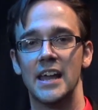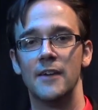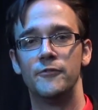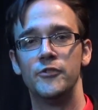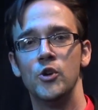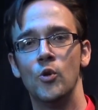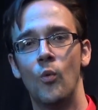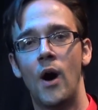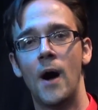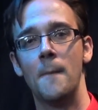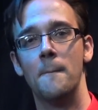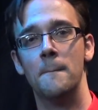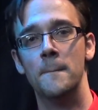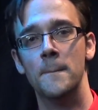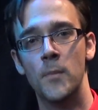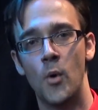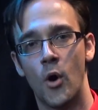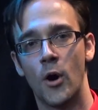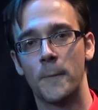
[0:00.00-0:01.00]
If you want
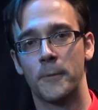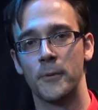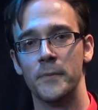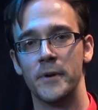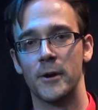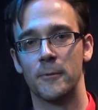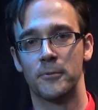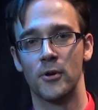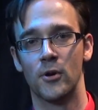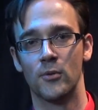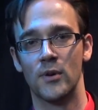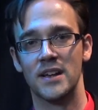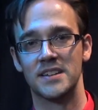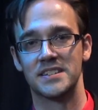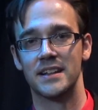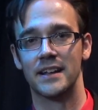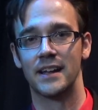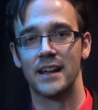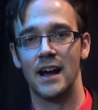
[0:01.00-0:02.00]
more Premier Pro
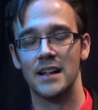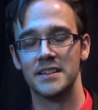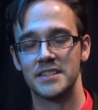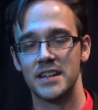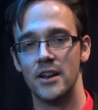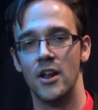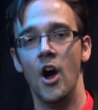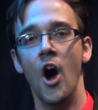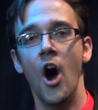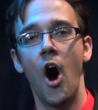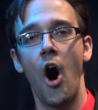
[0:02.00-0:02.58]
Wrestling content,